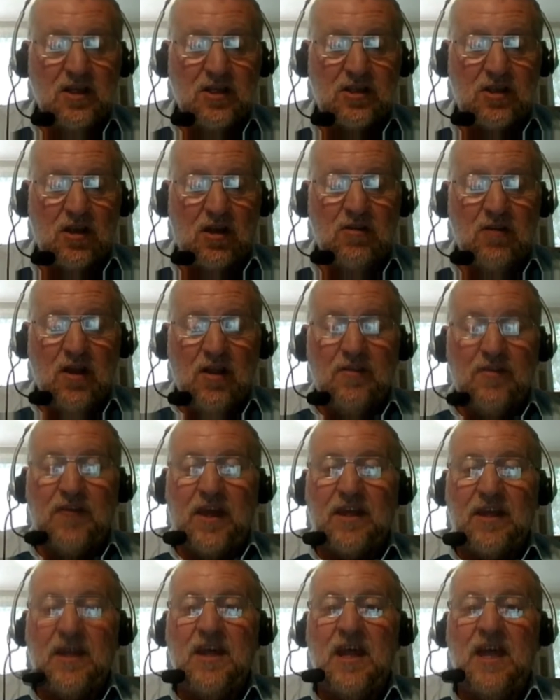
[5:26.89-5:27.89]
So
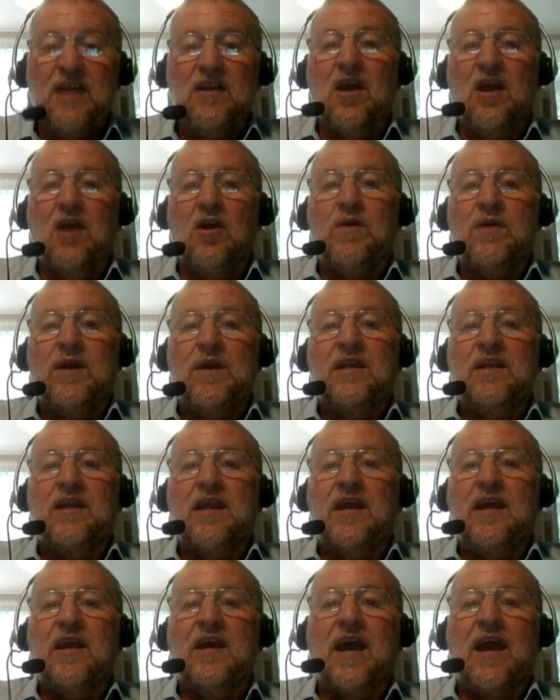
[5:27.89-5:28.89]
they then go in
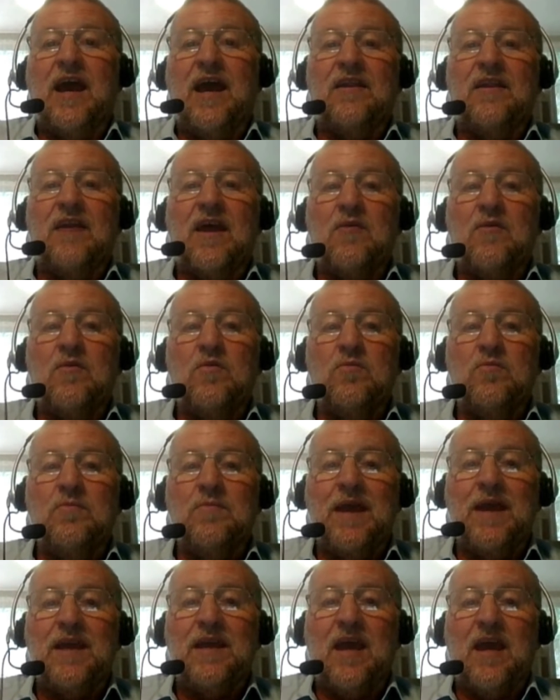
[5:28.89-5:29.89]
there and they will
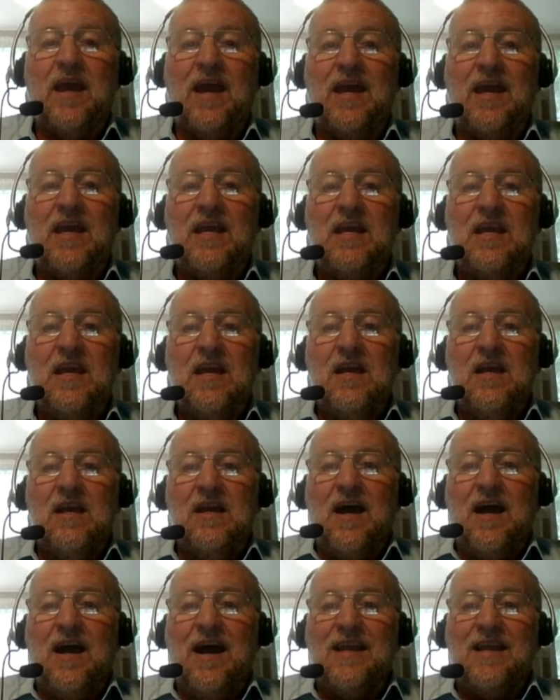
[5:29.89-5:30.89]
make a
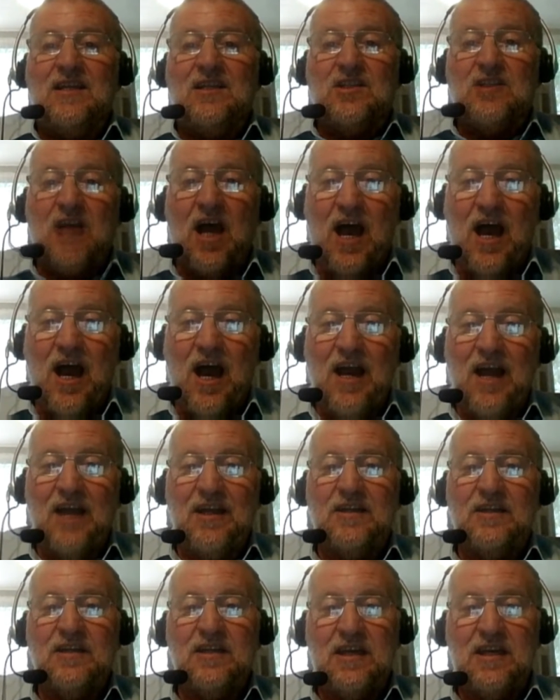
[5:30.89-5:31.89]

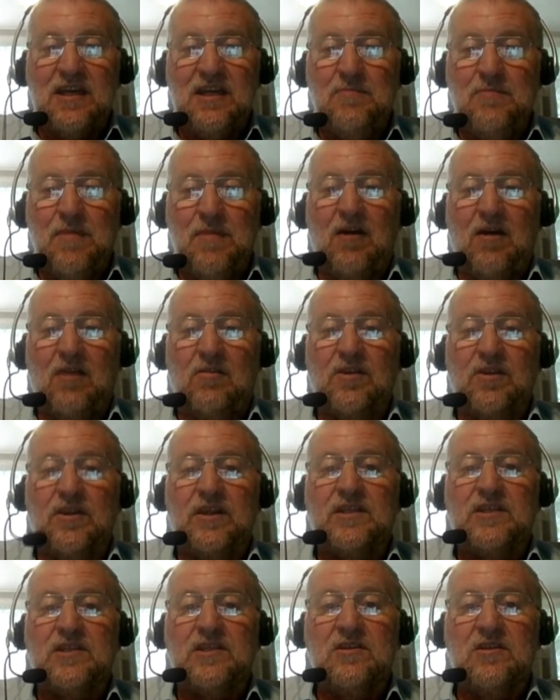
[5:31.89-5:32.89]
targeted email
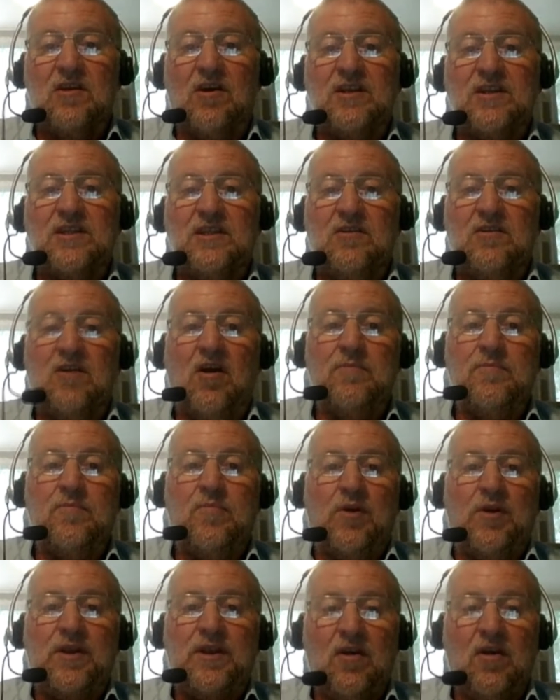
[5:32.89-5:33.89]
that is
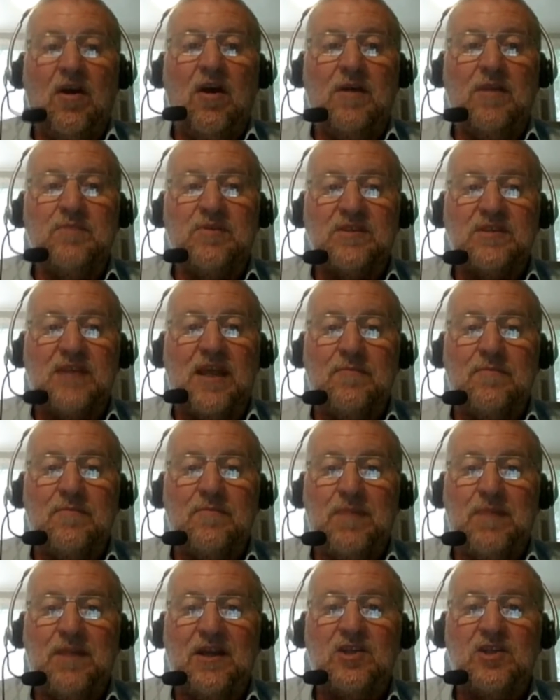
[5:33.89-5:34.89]
99.9%
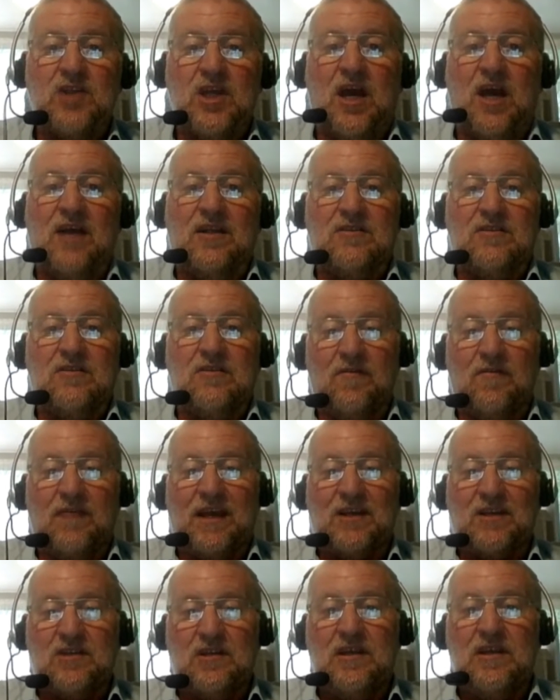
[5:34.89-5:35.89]
better chance of
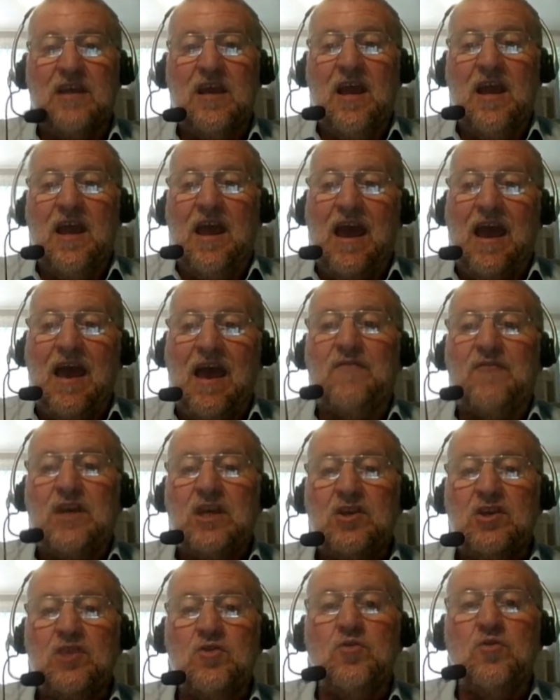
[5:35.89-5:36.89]
actually
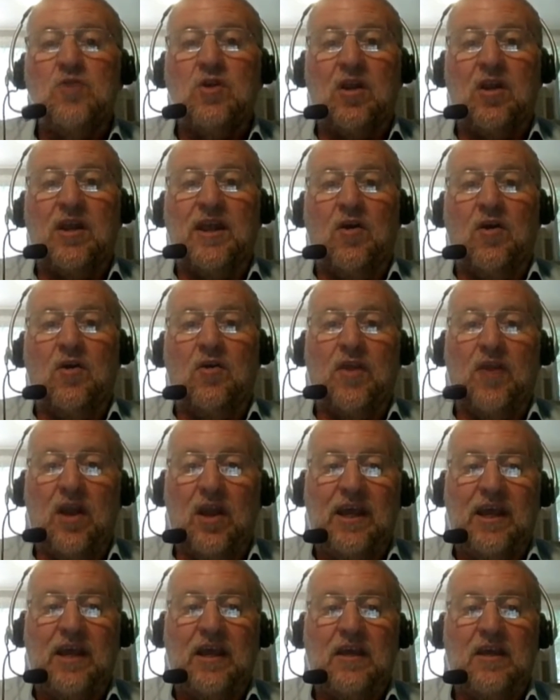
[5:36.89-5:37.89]
having you click on the
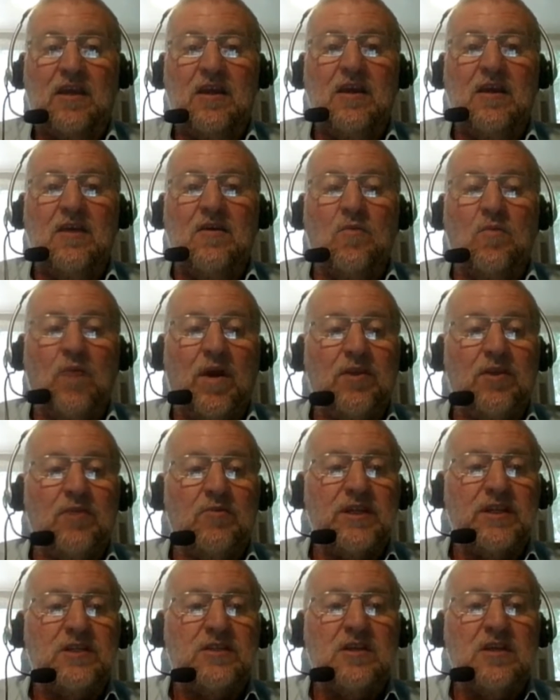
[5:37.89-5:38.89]
link,
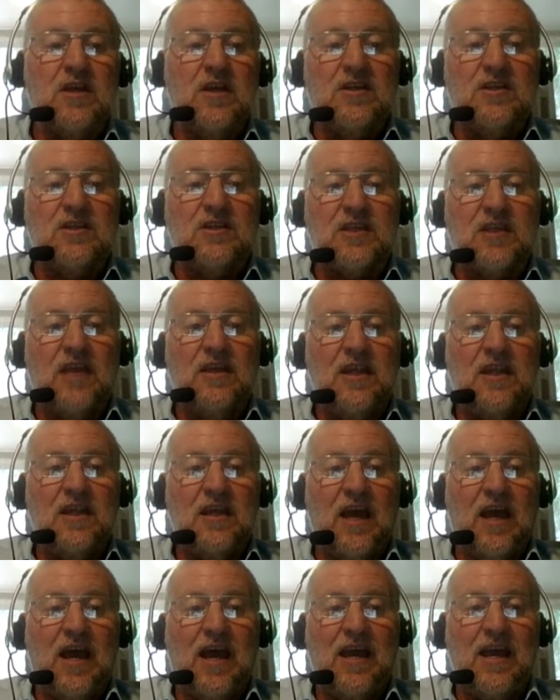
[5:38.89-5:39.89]
whether it's
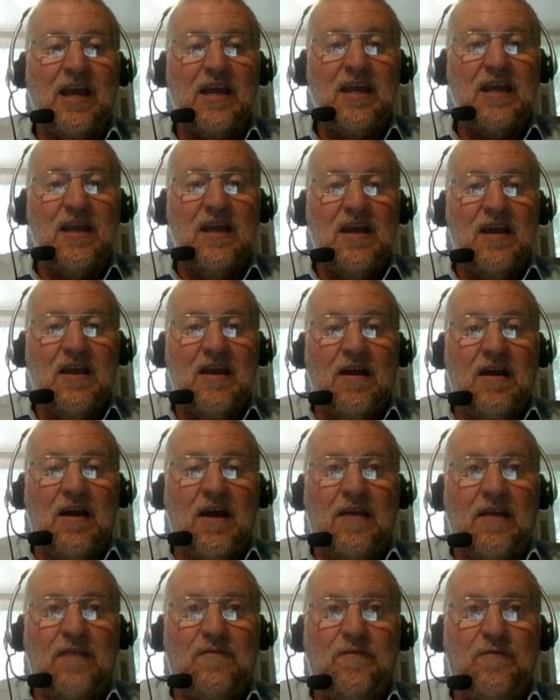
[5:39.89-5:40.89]
sending a
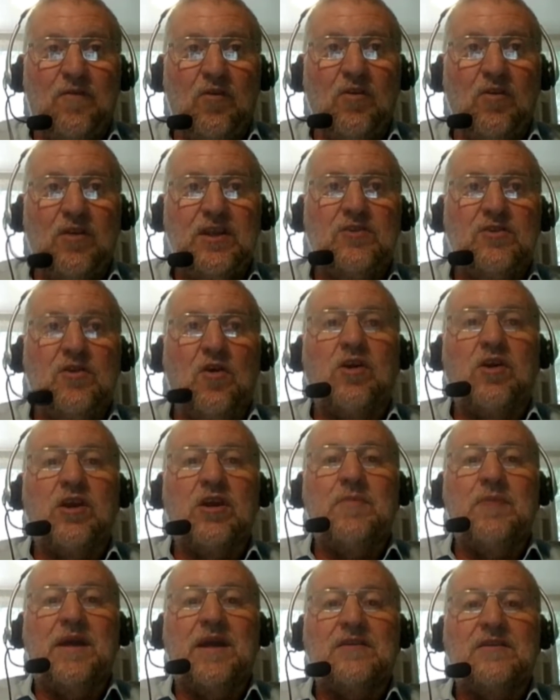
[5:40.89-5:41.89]
fully
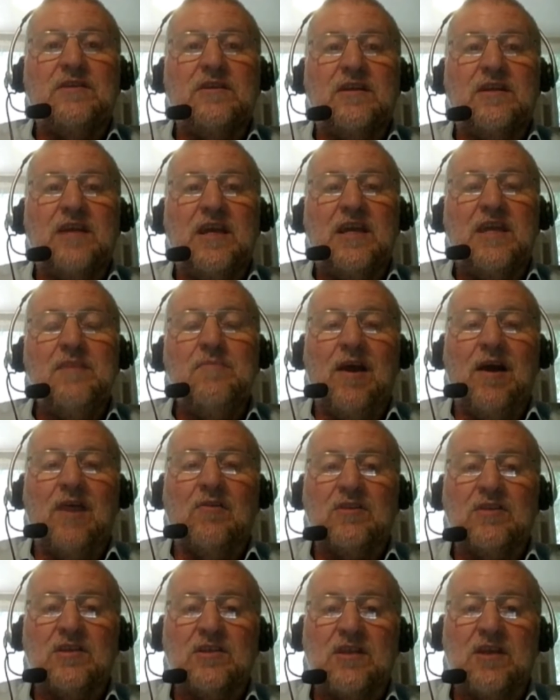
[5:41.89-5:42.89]
documented
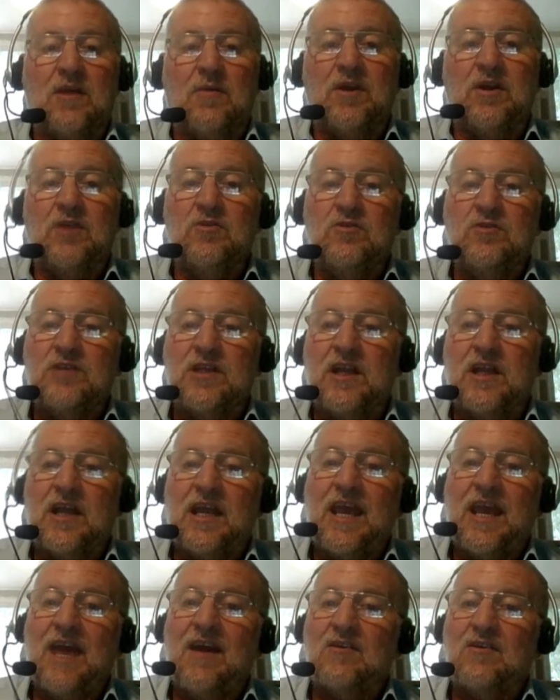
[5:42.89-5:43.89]
email to someone who's in
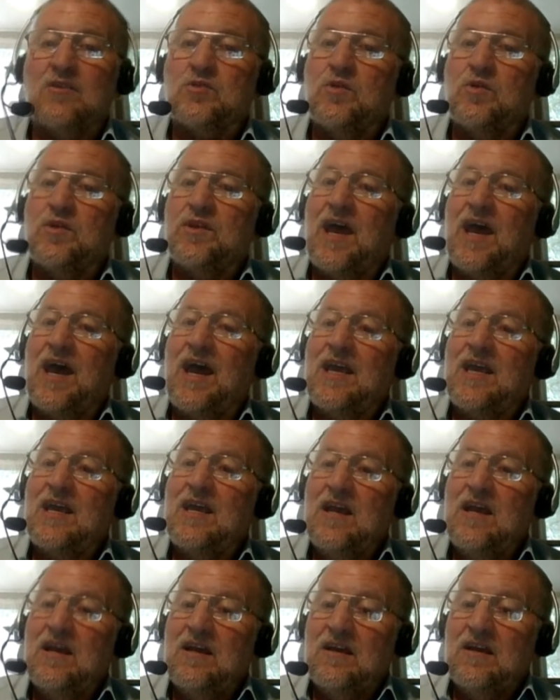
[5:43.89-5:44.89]
accounts with
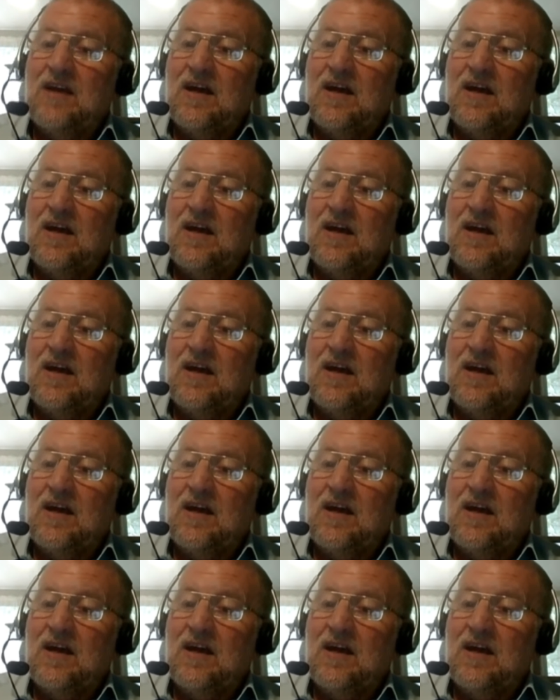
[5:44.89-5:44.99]
a